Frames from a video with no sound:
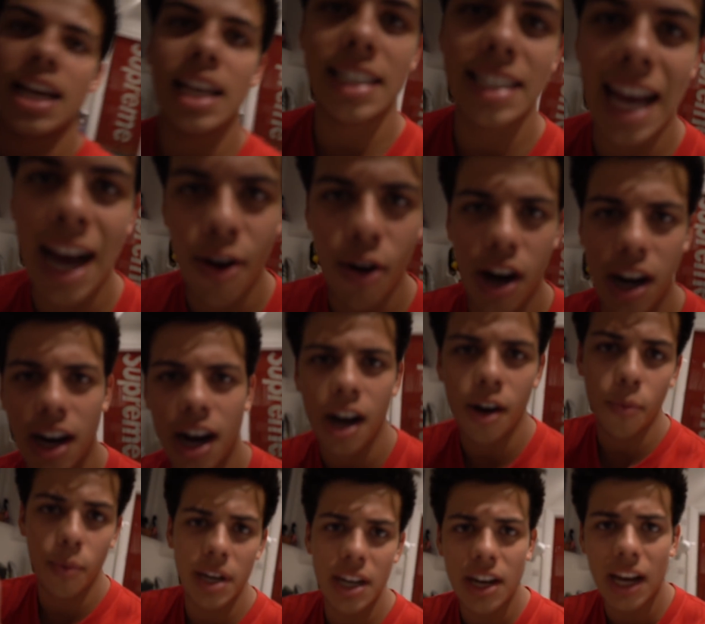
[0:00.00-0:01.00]
is now hung
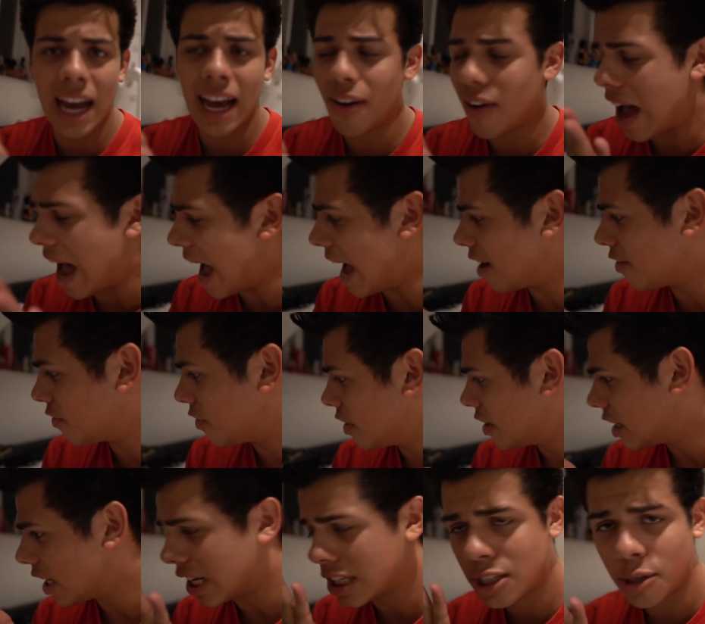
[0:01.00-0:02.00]
up. We now have
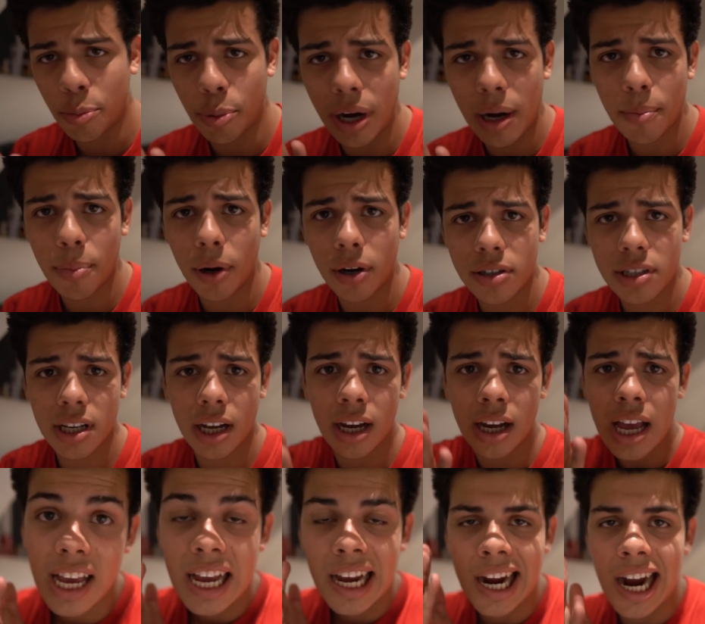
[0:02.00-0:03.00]
a Supreme
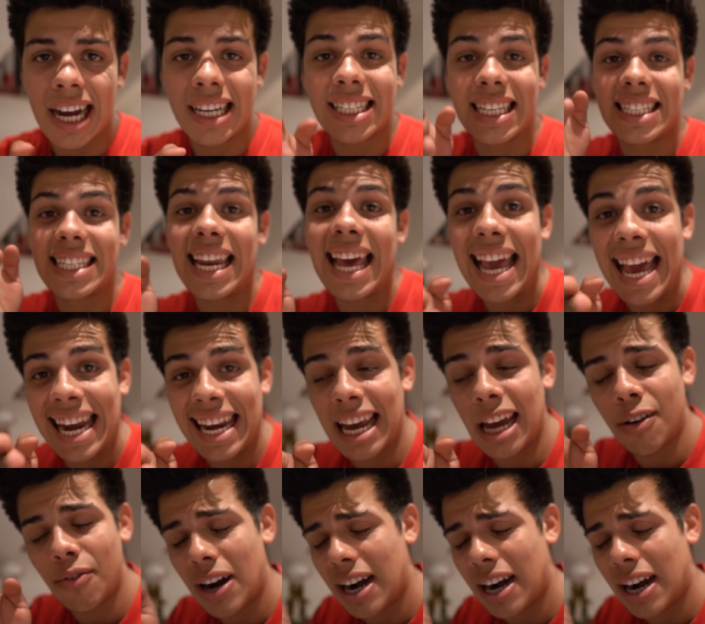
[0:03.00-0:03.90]
poster. Guys, it's late at night